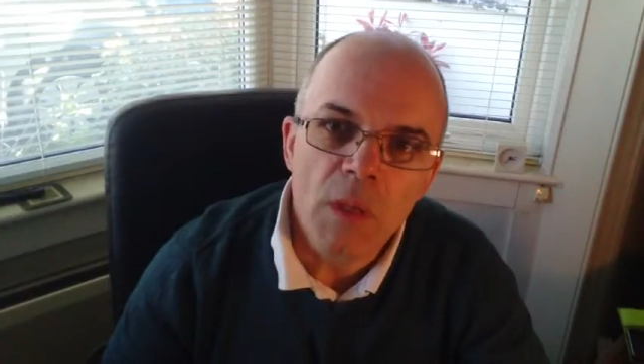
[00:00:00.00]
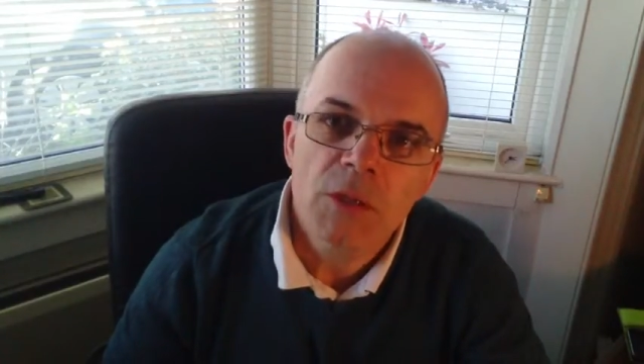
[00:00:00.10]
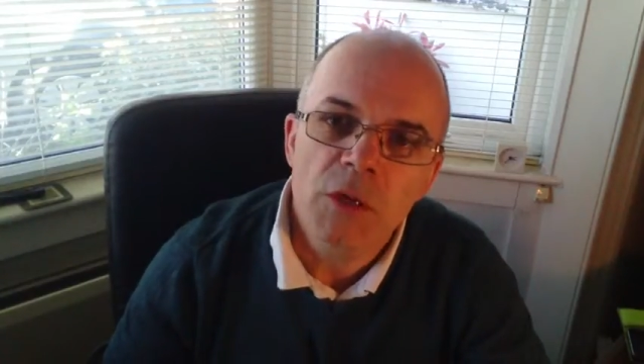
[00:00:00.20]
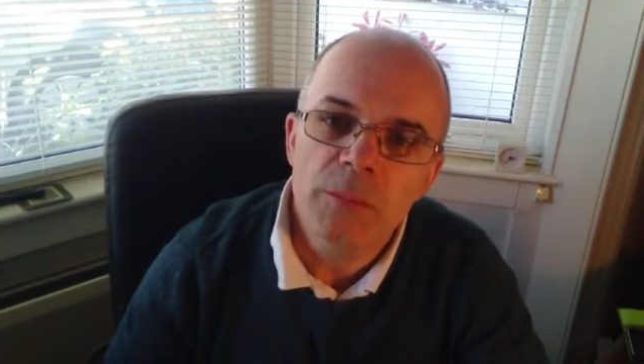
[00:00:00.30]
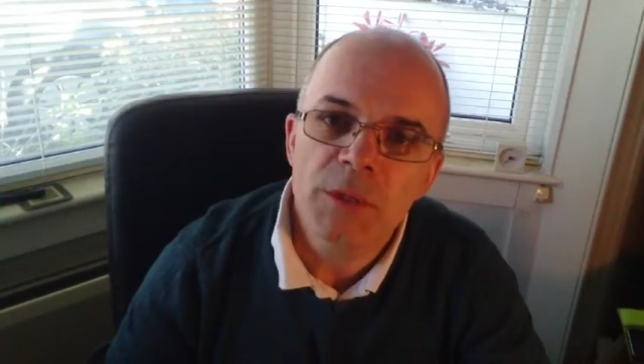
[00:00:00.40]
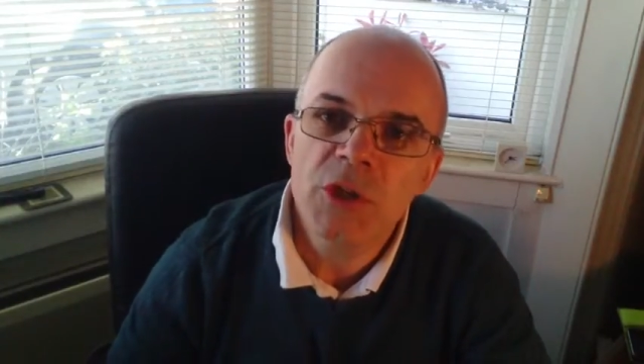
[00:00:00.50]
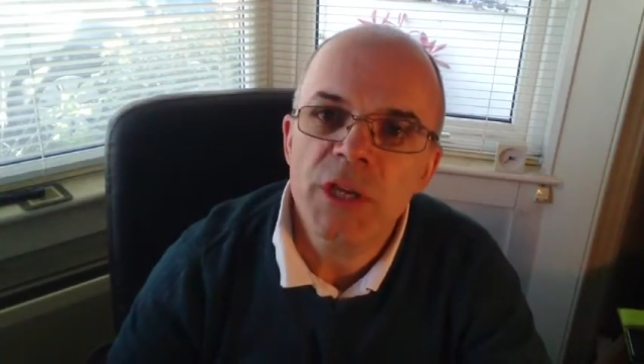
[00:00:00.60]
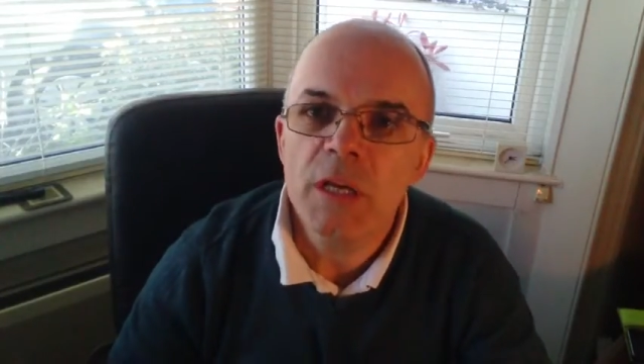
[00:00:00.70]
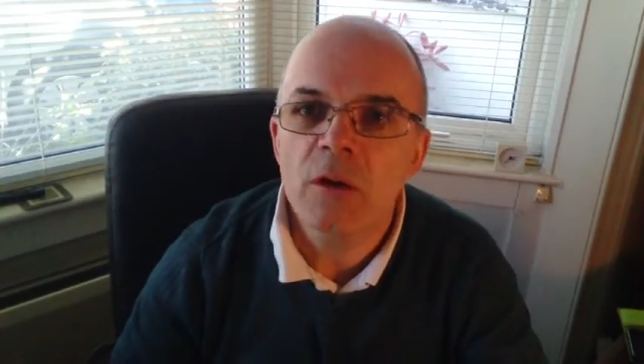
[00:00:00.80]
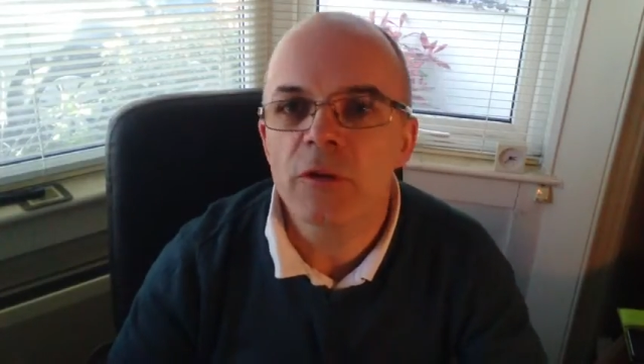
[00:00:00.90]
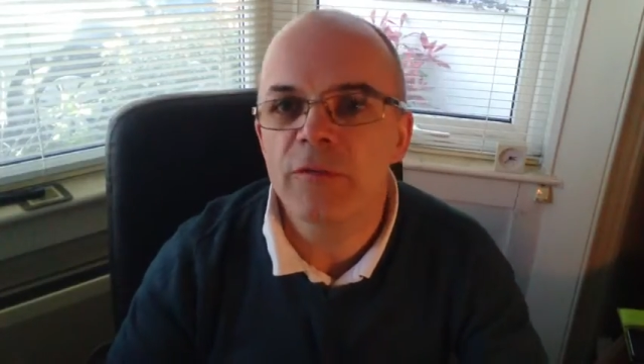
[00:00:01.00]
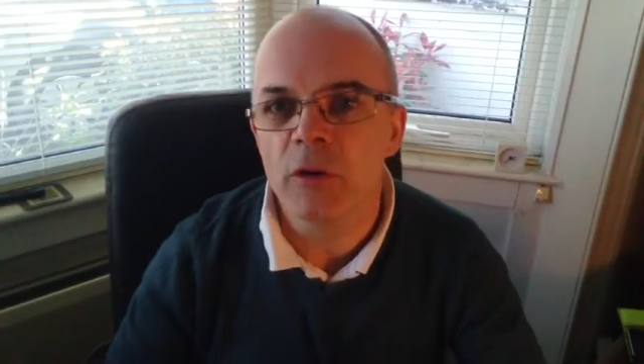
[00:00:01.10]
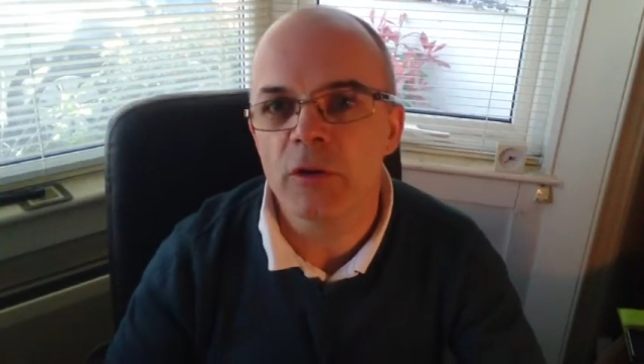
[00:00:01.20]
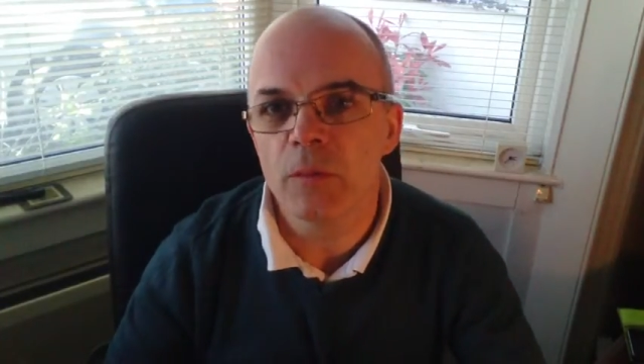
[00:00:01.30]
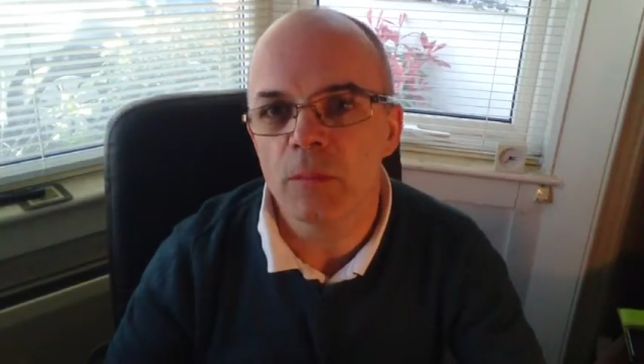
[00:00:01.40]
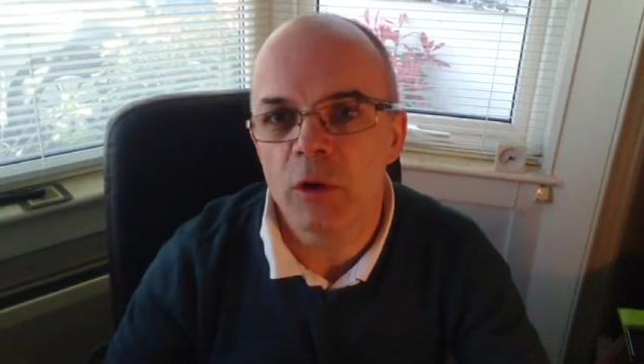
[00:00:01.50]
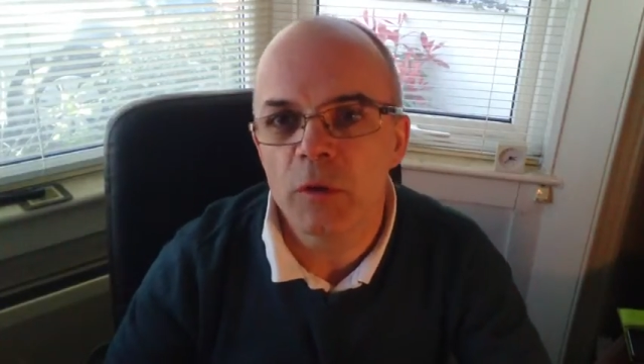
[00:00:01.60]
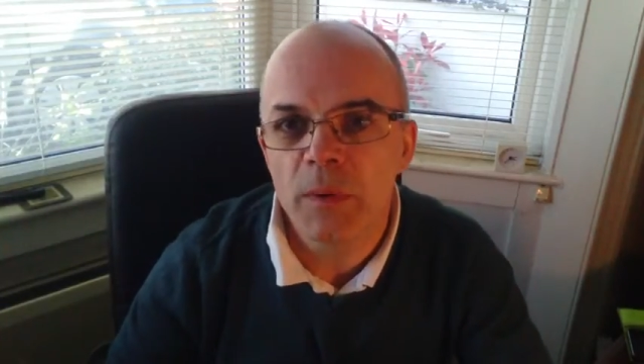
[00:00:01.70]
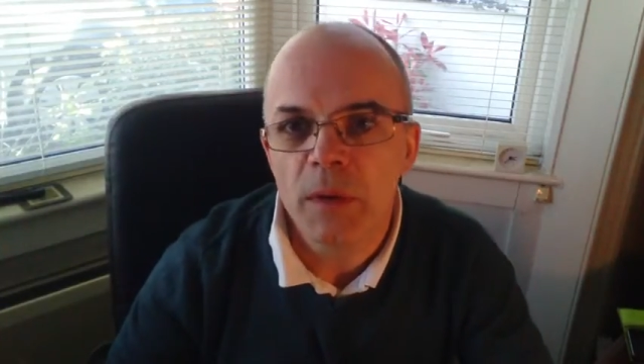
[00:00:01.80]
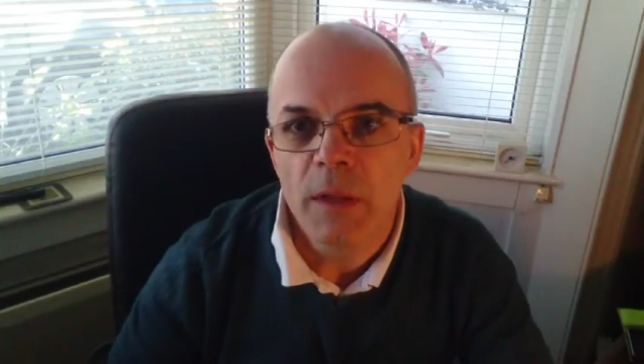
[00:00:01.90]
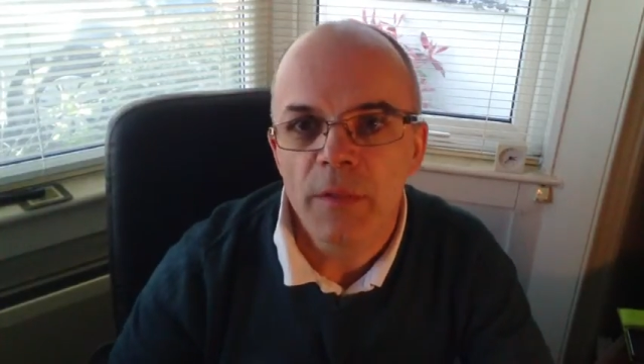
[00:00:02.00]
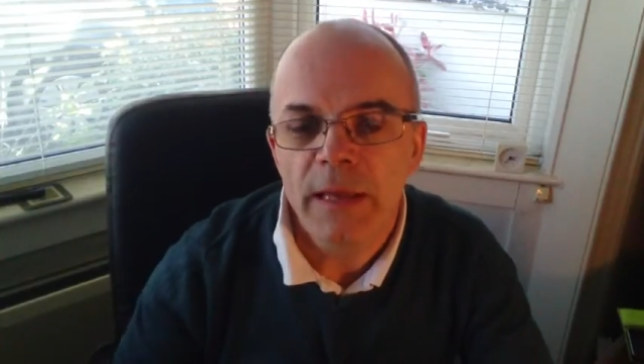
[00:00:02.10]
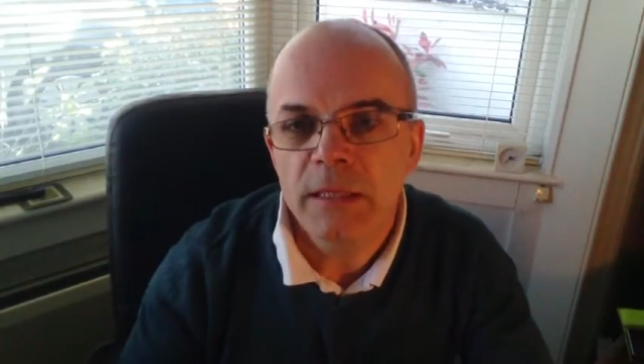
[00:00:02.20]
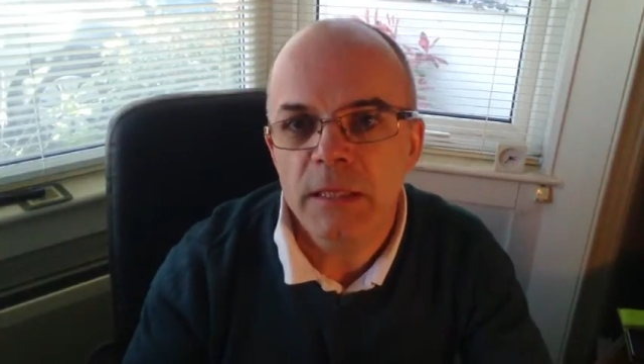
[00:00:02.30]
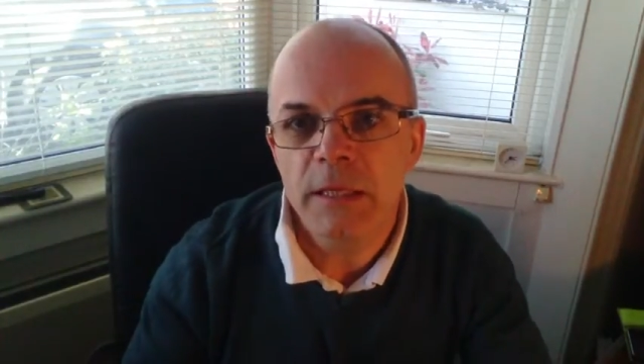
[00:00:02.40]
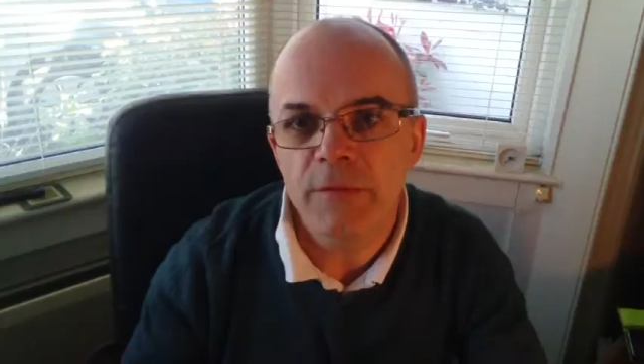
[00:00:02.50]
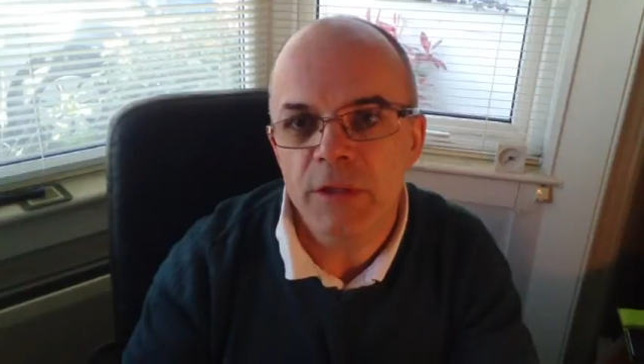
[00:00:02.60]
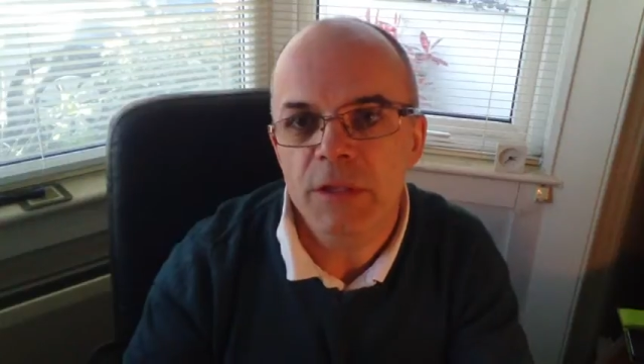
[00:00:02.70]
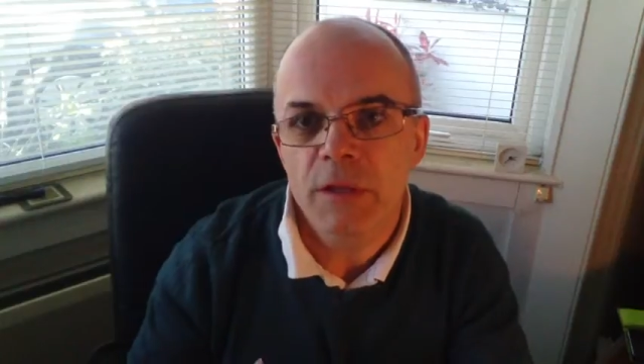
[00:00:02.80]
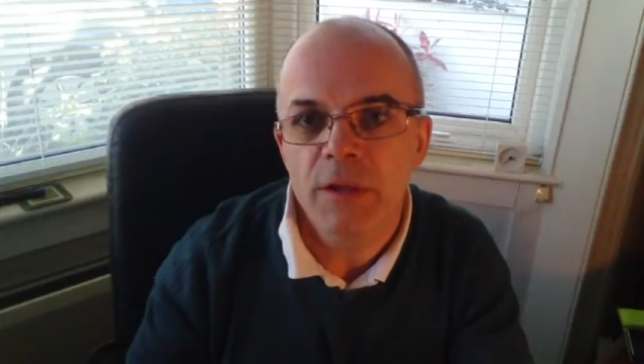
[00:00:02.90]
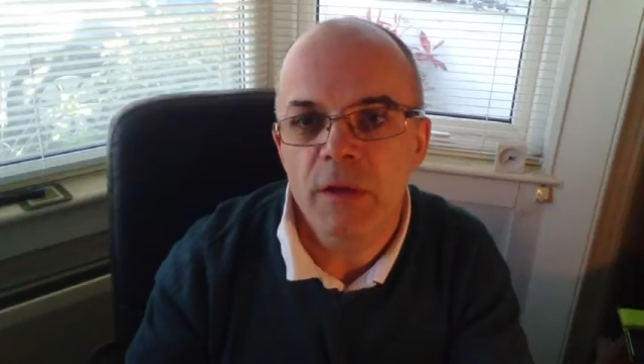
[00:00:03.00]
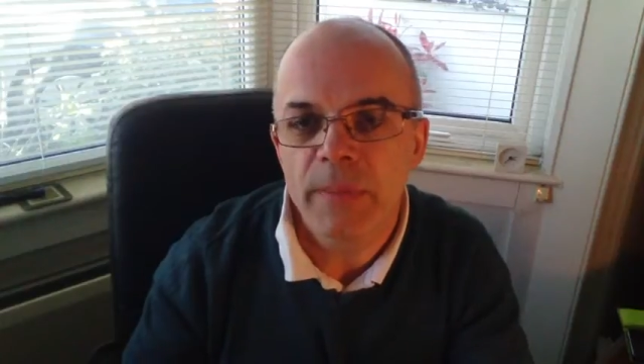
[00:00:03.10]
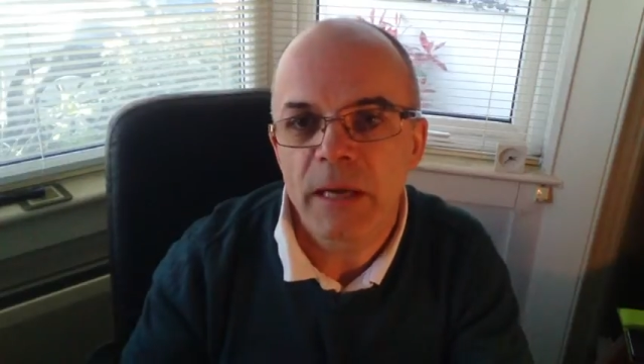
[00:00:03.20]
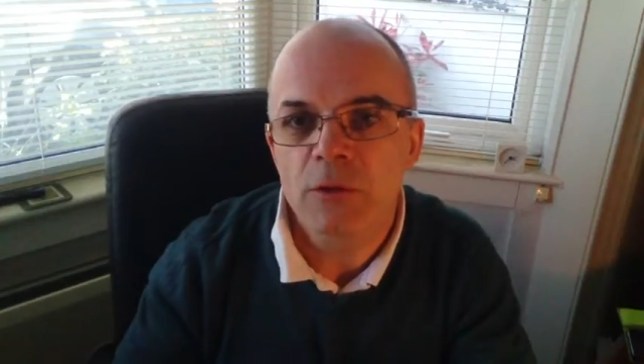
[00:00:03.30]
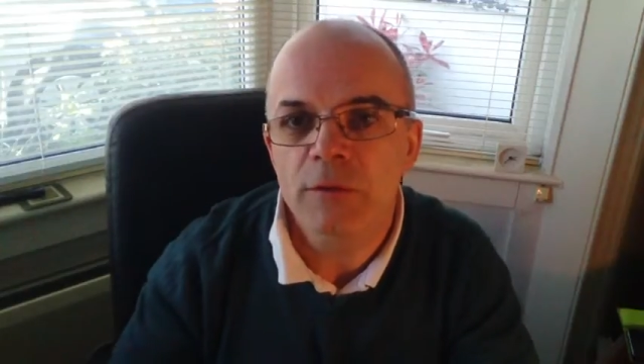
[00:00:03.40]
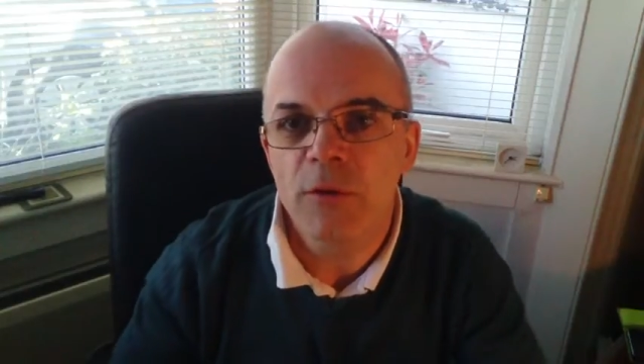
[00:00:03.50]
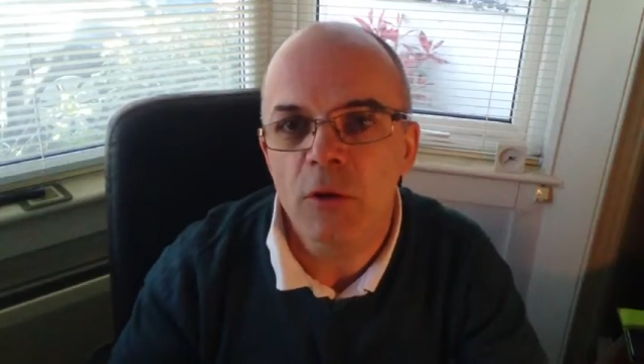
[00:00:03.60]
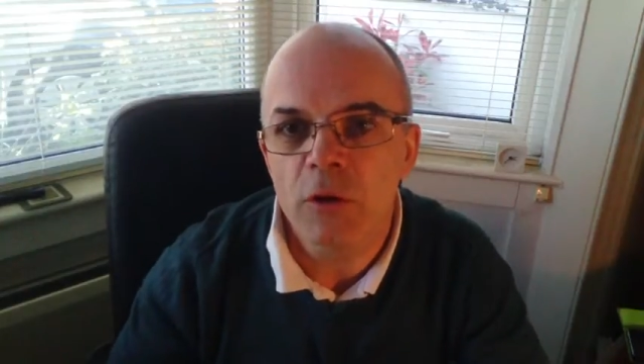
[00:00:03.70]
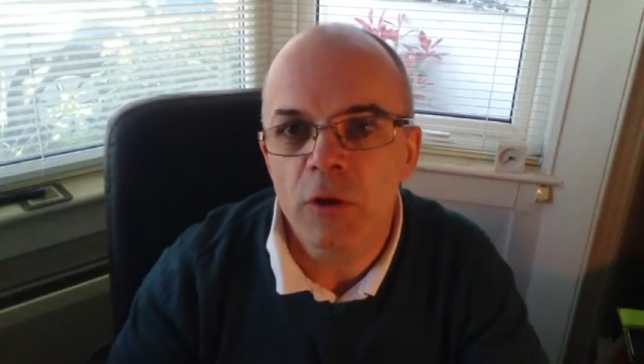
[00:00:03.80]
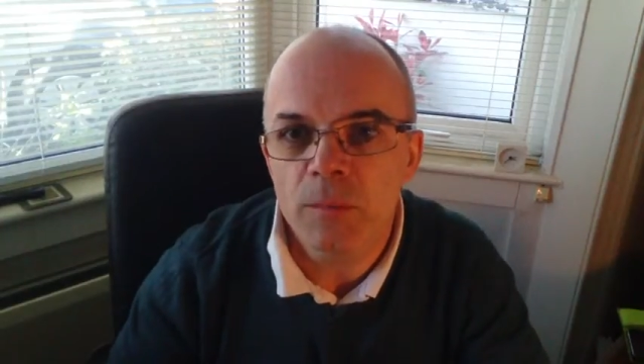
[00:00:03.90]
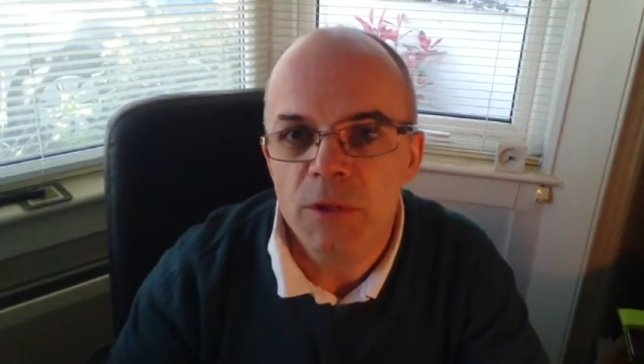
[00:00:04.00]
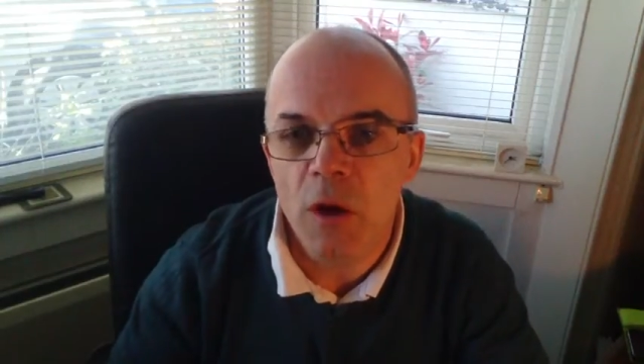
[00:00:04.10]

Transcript: So the machine on the volume loop then delivers the amount of volume.